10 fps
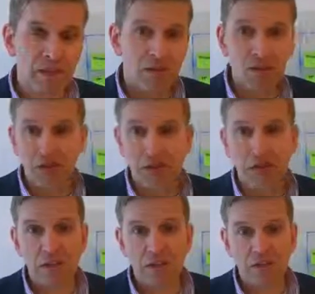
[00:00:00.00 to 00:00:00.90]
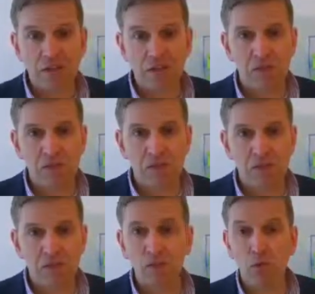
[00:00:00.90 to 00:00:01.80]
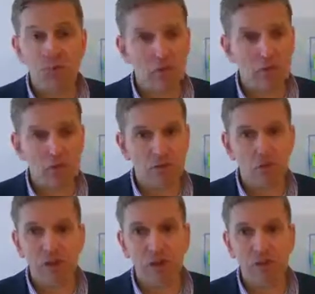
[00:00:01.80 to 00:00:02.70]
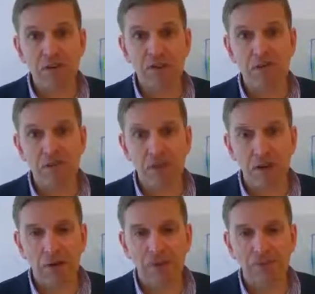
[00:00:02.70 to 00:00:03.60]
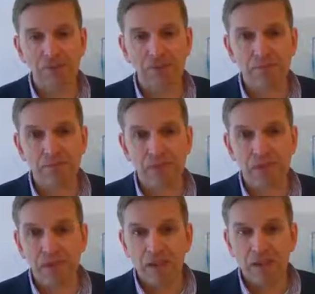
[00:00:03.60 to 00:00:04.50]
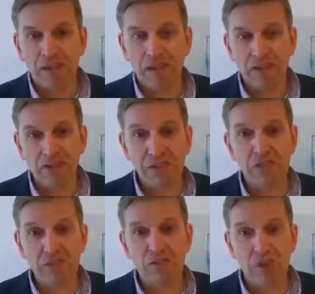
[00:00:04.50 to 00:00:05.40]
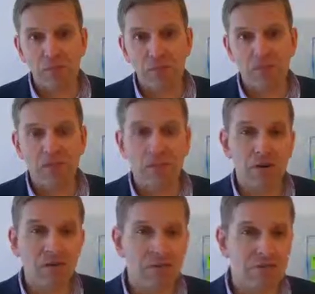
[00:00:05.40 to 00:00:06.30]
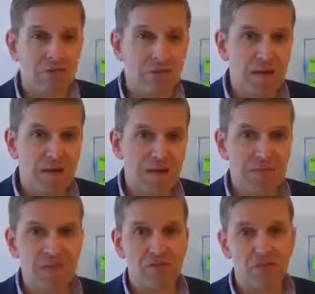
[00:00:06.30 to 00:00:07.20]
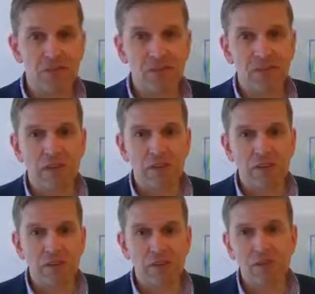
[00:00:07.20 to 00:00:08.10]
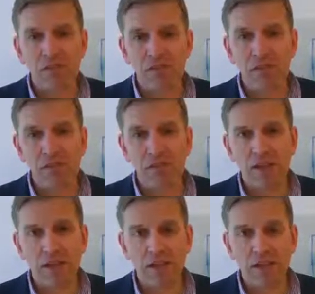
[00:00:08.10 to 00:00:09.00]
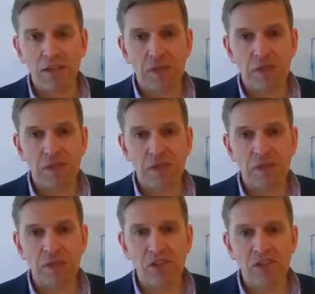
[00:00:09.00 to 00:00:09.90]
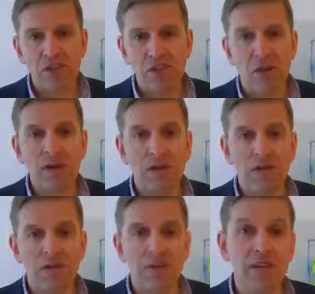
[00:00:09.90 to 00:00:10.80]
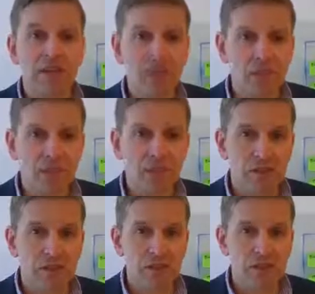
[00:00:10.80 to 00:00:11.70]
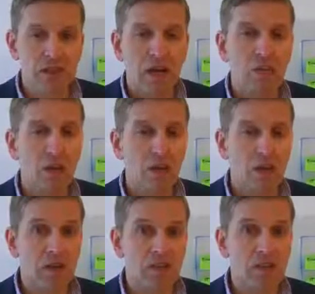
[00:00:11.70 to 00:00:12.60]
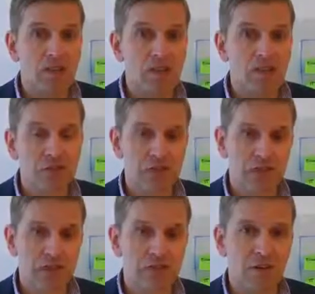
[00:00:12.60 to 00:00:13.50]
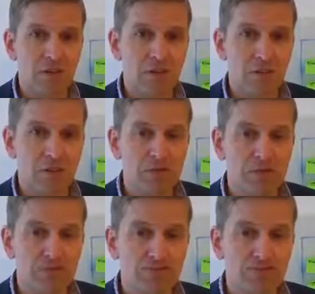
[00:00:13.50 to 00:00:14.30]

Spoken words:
So the concept is about 40 or 45 years old now. It's not a new topic, but from the feedback I have received, it's still a concept that is receiving quite a lot of attention among managers in large firms.